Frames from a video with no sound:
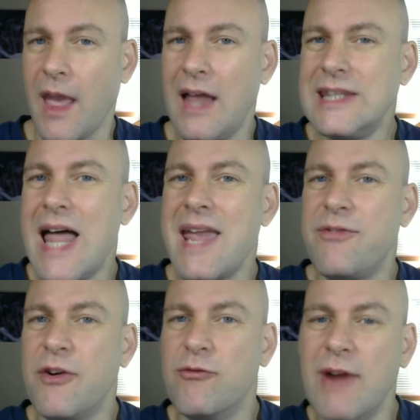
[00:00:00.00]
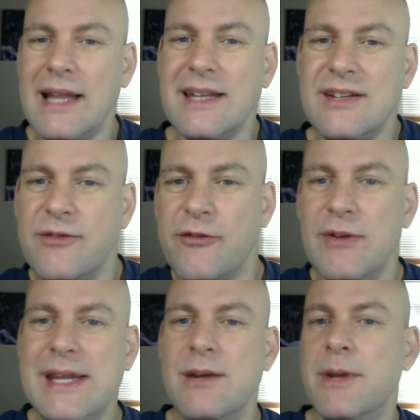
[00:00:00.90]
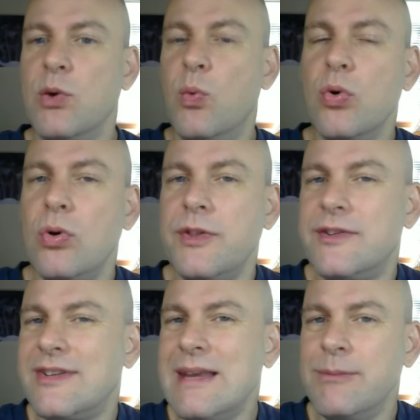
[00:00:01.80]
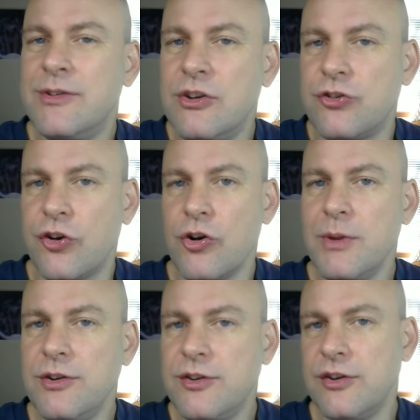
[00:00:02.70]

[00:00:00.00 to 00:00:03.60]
A life of relative freedom in a world that seems determined to